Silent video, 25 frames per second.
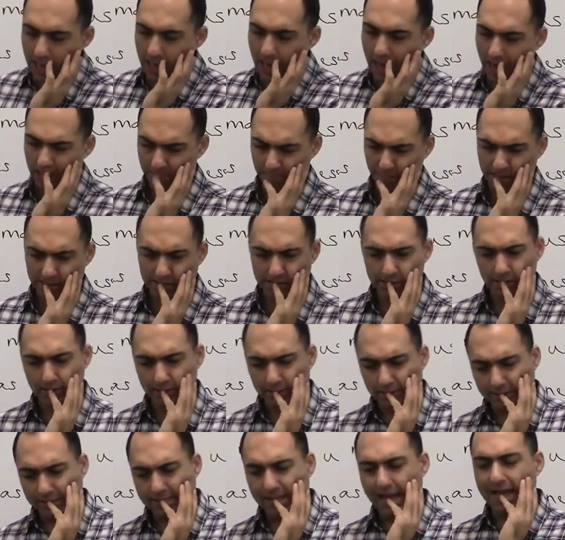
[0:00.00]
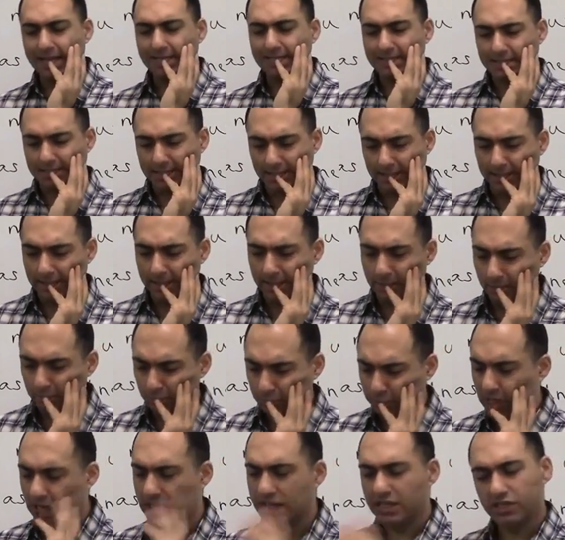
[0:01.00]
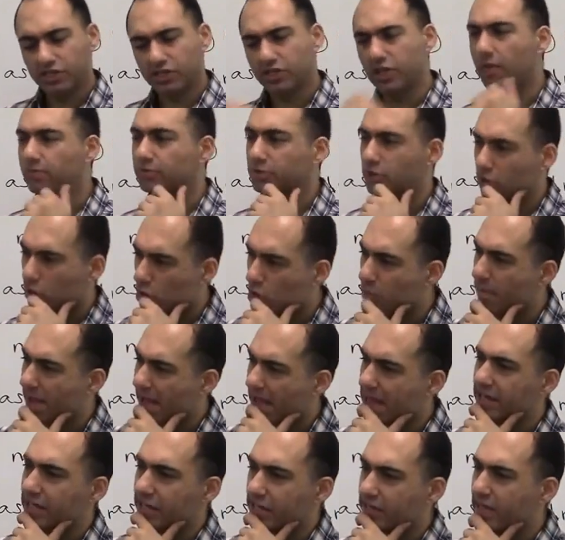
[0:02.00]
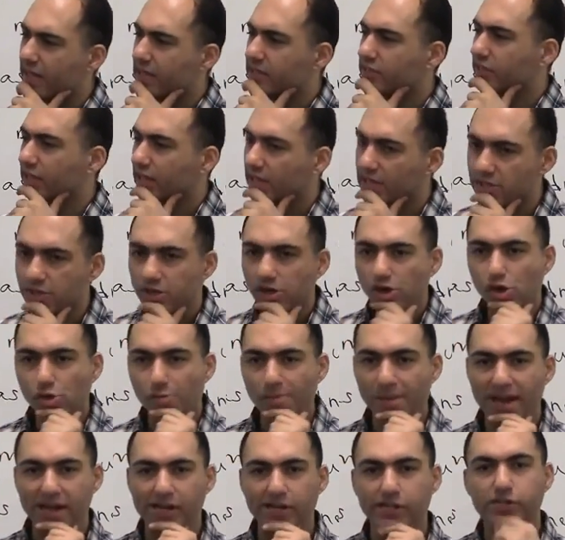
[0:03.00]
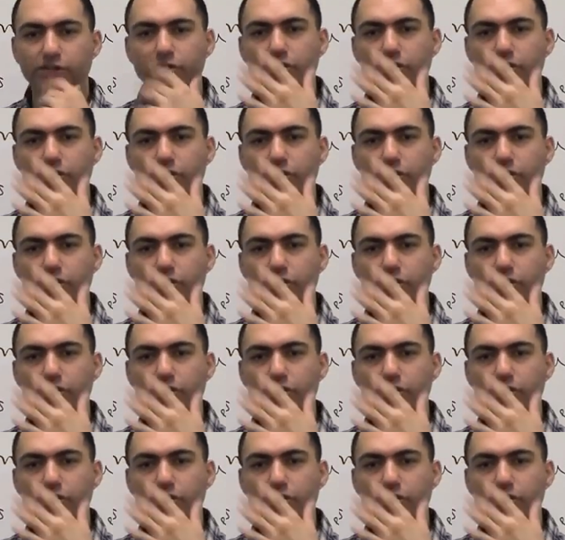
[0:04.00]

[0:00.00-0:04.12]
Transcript: and basically that's kind of stops our humanity, that's against our humanity.